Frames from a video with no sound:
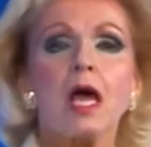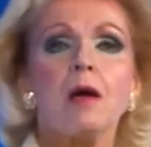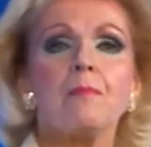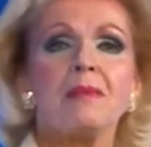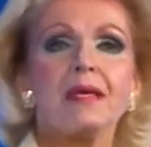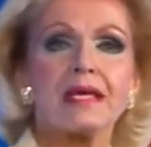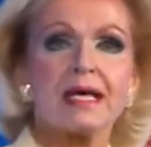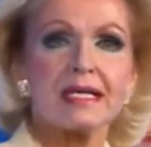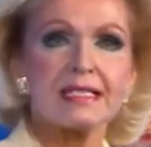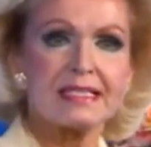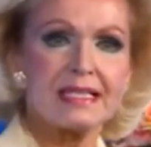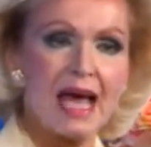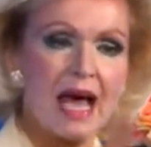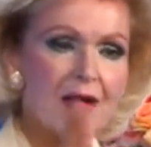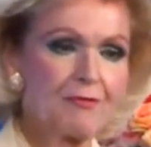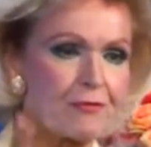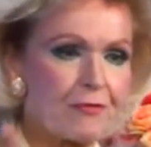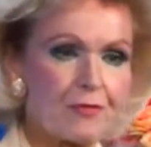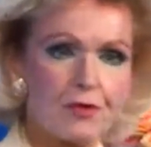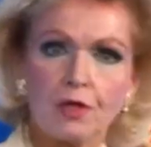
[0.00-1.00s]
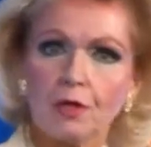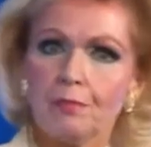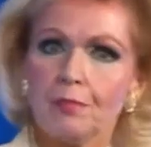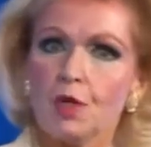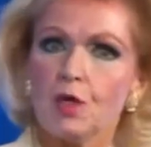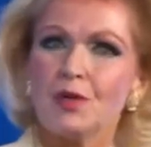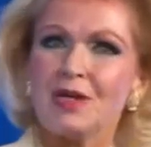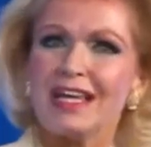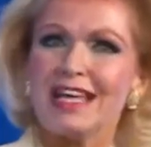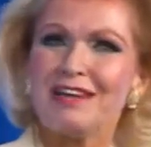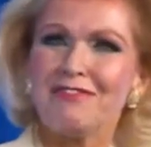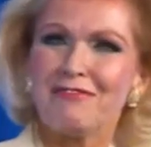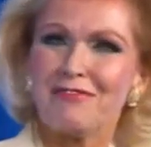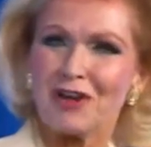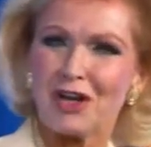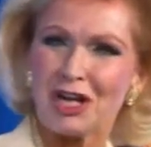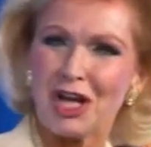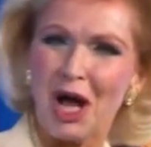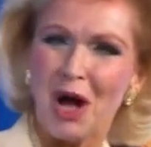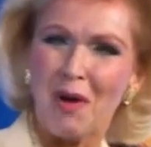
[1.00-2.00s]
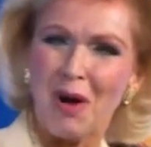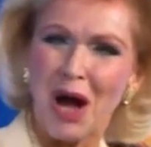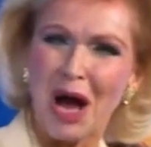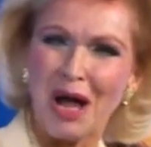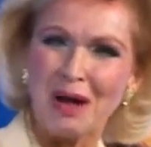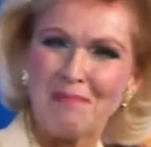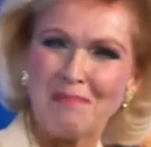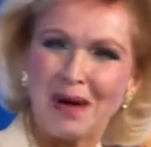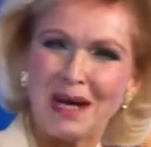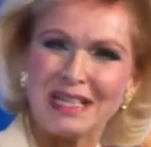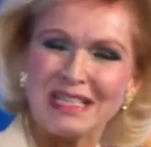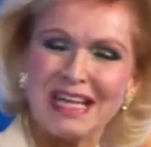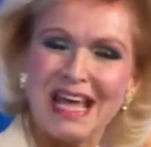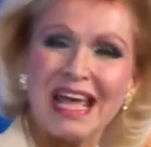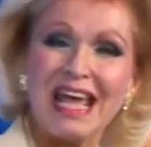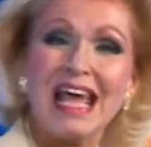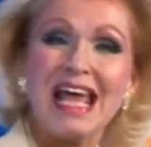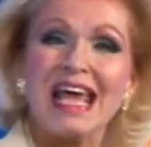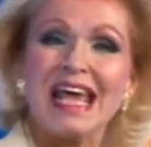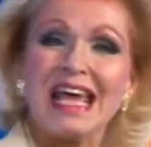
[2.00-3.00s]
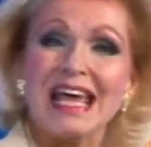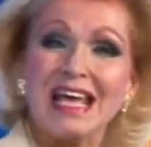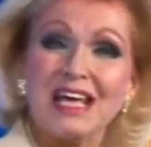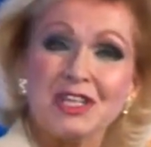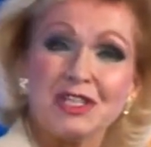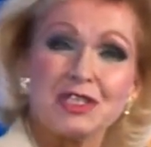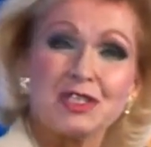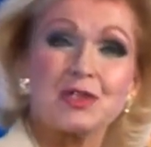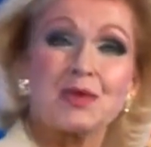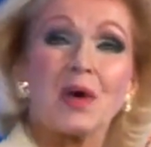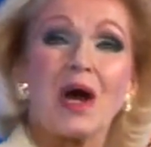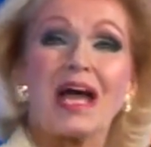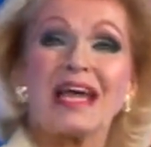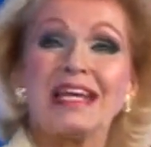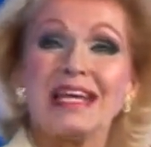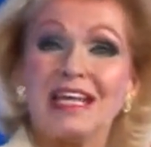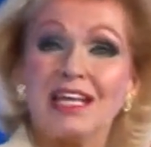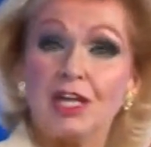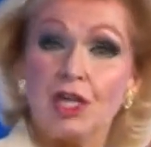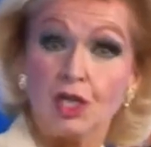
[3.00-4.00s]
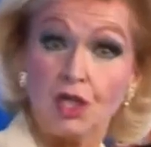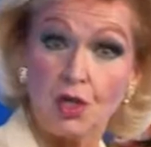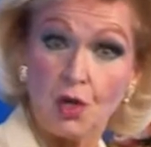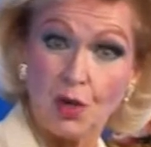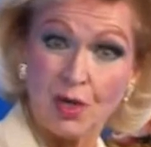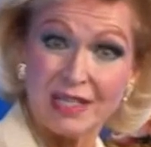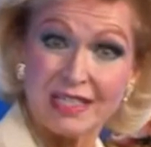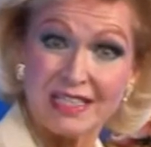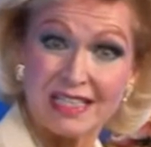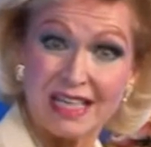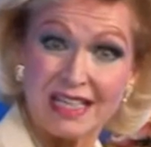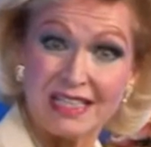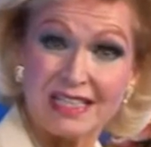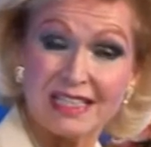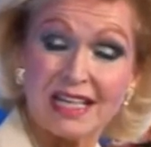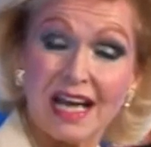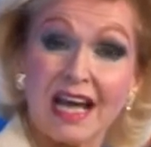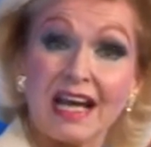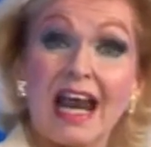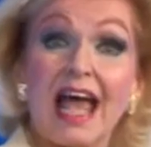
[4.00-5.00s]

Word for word: because that full moon in Virgo on Monday is trining your sun sign,